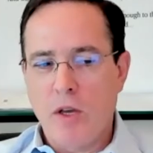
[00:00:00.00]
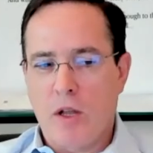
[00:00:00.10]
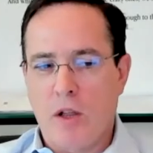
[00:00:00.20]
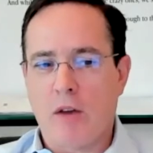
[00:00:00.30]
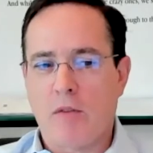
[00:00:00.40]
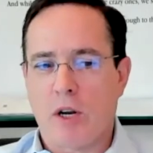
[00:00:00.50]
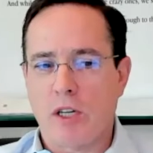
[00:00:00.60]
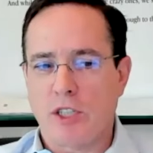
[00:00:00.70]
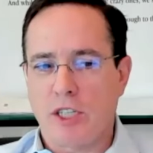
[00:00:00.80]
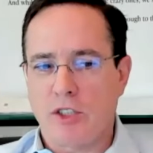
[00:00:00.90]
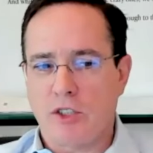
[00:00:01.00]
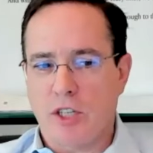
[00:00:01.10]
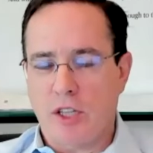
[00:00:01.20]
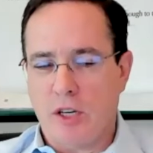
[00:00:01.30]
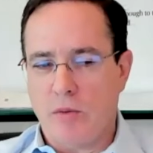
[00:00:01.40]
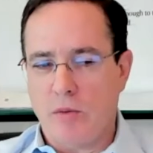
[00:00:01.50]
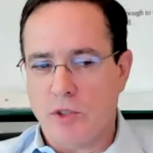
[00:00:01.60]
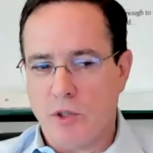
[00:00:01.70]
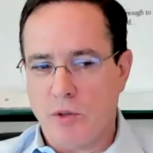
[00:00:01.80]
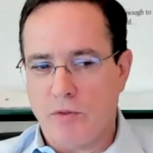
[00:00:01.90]
A lot of organizations, I think, were
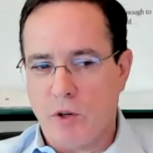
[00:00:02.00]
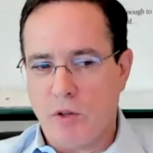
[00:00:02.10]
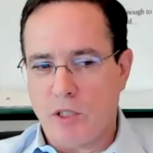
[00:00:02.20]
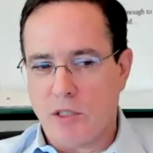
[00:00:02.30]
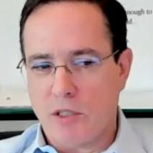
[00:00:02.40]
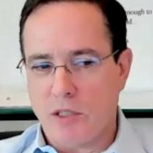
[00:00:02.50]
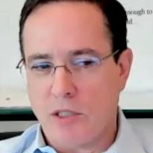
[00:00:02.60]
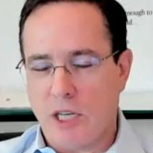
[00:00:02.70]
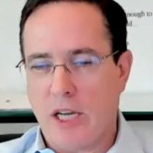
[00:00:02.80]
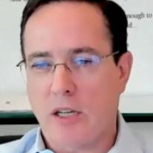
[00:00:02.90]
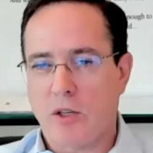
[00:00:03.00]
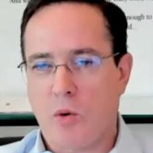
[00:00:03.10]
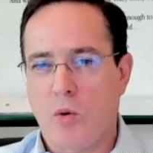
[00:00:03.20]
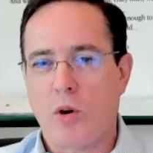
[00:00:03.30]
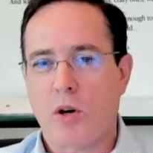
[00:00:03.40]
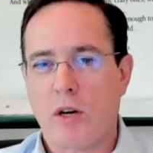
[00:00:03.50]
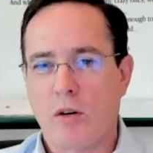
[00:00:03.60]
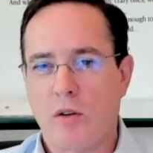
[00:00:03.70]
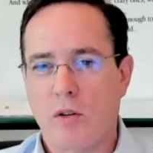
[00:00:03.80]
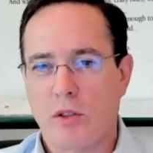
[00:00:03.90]
so focused in the second quarter and
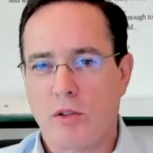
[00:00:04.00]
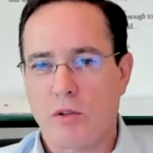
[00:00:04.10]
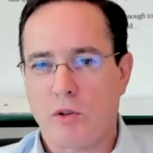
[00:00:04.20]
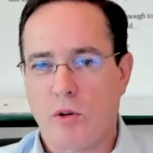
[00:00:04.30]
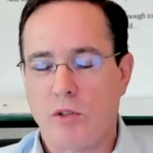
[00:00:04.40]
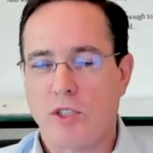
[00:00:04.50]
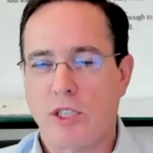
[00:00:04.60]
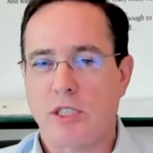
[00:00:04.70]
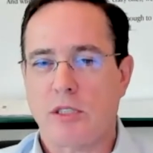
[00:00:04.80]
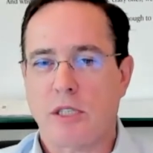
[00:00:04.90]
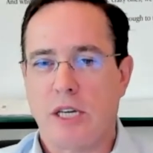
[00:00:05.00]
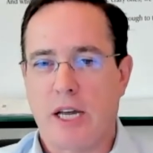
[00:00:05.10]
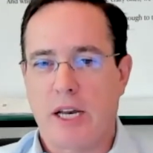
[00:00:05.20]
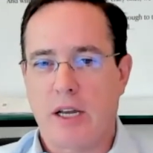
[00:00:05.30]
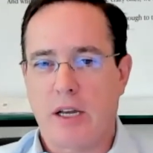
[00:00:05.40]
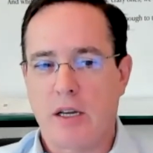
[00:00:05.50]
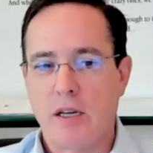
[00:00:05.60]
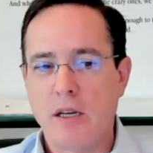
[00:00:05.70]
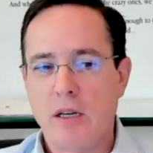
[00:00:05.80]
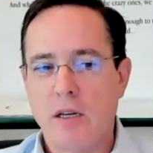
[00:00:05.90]
early third quarter, just getting
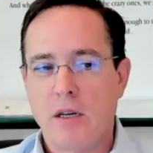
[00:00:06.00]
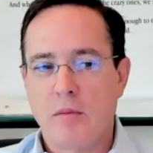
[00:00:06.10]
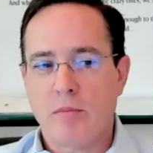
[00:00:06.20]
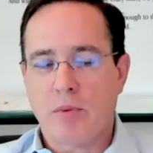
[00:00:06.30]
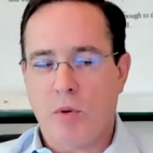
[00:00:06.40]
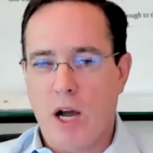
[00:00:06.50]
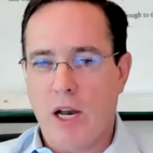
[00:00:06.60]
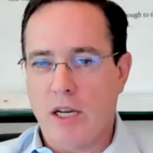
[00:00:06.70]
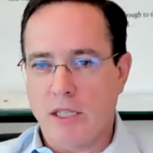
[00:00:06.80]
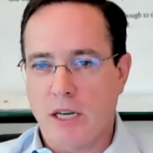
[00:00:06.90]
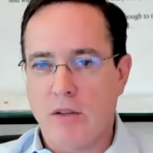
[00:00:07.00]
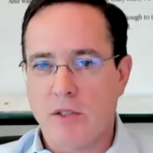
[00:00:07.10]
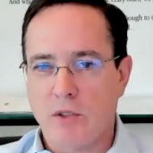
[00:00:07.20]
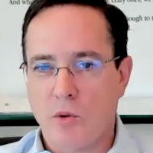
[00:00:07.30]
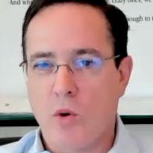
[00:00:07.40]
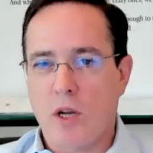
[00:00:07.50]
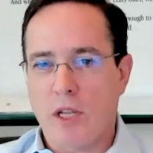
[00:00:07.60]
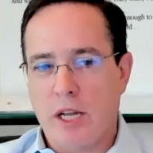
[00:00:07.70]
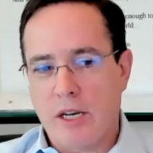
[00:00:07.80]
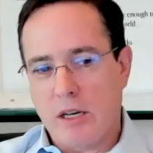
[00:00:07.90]
product out the door
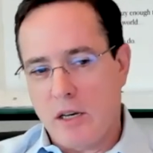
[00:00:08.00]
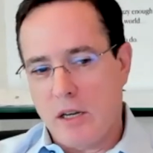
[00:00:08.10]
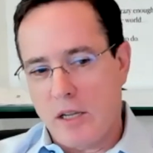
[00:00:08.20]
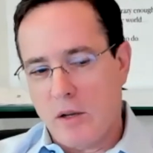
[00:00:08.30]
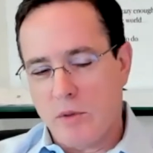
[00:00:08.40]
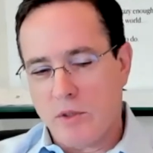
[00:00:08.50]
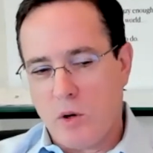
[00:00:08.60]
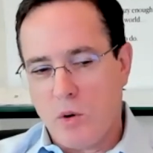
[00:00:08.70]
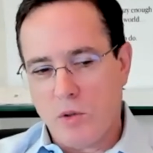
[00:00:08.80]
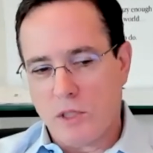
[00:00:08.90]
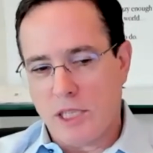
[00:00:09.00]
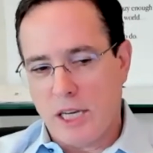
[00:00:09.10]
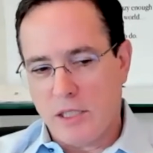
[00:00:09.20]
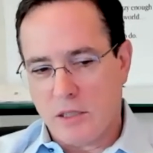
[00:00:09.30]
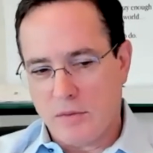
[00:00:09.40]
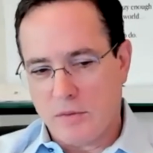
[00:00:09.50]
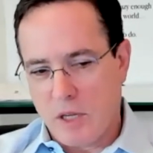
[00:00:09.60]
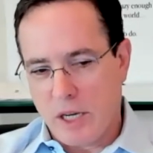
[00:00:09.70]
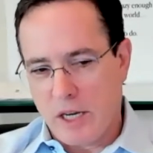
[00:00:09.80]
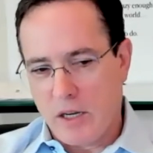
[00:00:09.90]
and there was a whole sense of
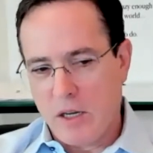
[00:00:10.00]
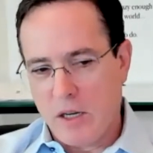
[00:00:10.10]
like